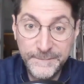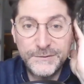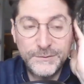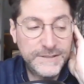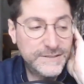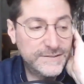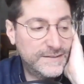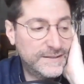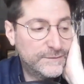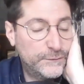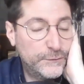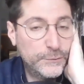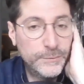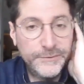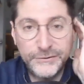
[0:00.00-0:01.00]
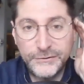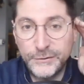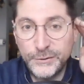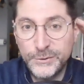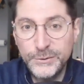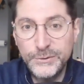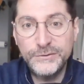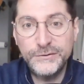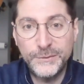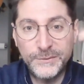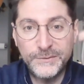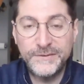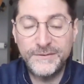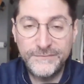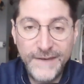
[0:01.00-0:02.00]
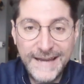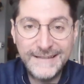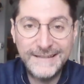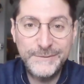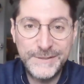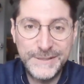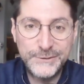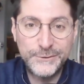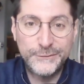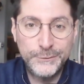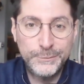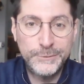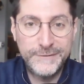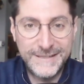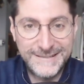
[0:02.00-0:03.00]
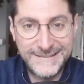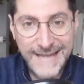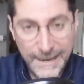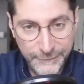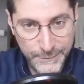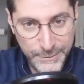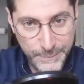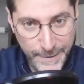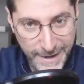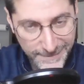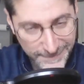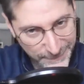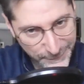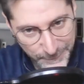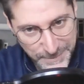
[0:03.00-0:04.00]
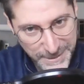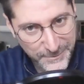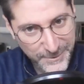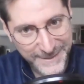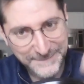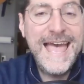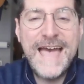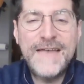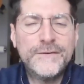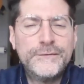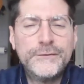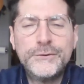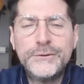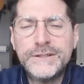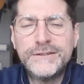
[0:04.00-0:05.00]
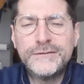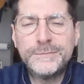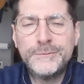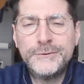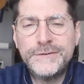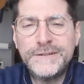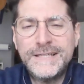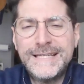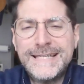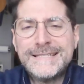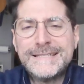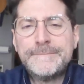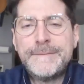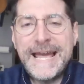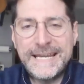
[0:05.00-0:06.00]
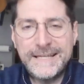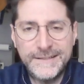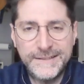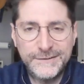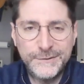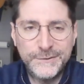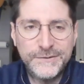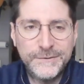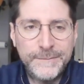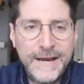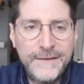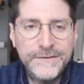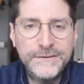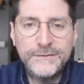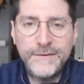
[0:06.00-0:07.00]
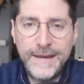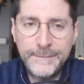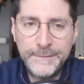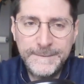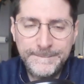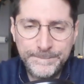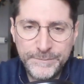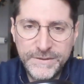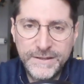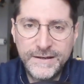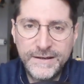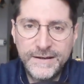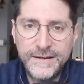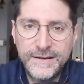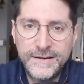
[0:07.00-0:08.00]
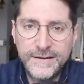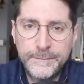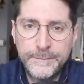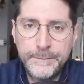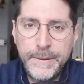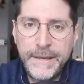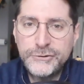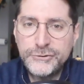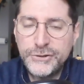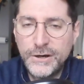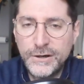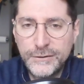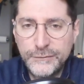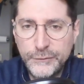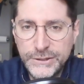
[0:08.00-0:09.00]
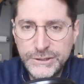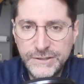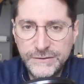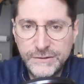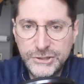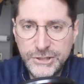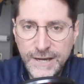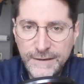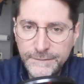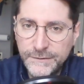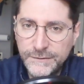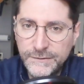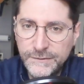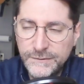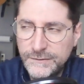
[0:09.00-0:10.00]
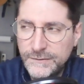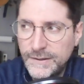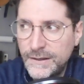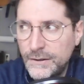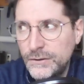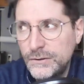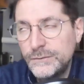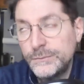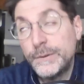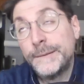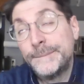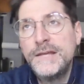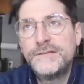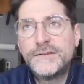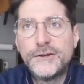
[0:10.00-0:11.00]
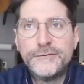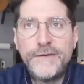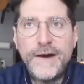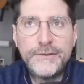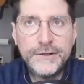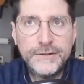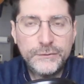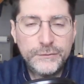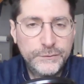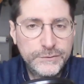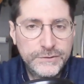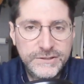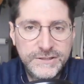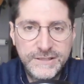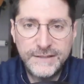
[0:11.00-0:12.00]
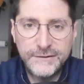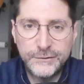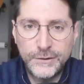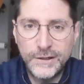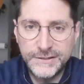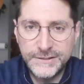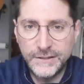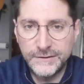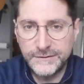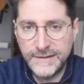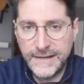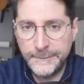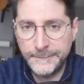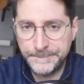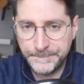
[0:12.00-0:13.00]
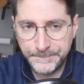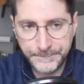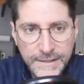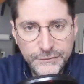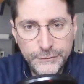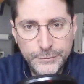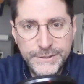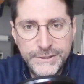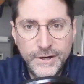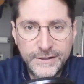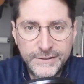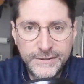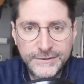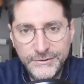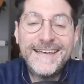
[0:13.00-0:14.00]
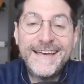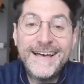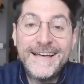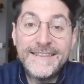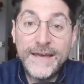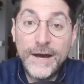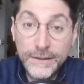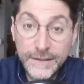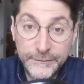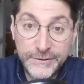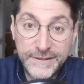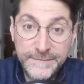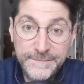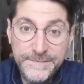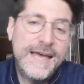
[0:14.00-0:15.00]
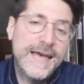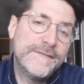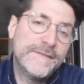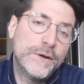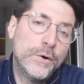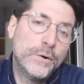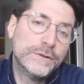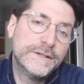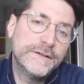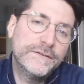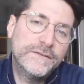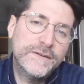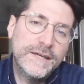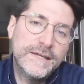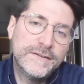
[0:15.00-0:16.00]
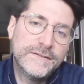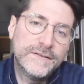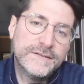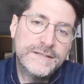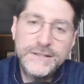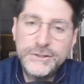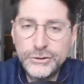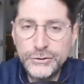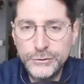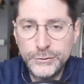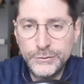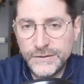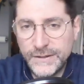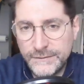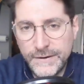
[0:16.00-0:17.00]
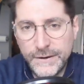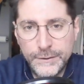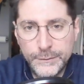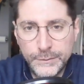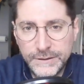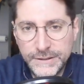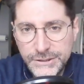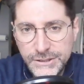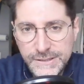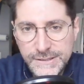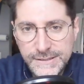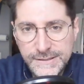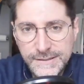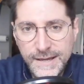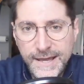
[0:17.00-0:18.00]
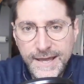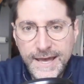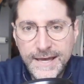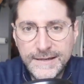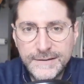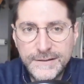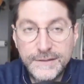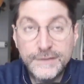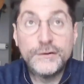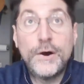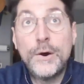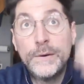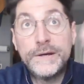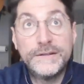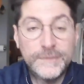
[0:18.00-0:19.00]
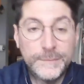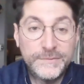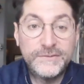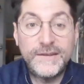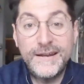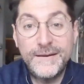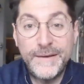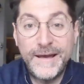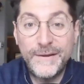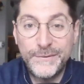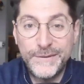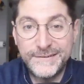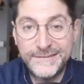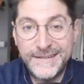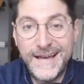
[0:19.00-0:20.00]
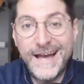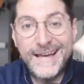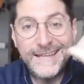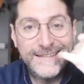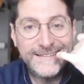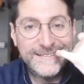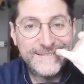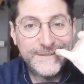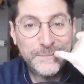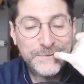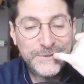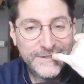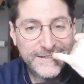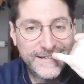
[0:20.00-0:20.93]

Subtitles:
So I just think food movies are so cool. So finally we can do a food movie that's not from Japan. It's from Taiwan. And the food in this movie is immaculate. So it's about this family, the patriarch of which is a chef. He's a single father. His kids are all adults now. His 3 daughters. They all live with him. And the oldest is a teacher who's like very religious and is always upset about this guy that dumped her in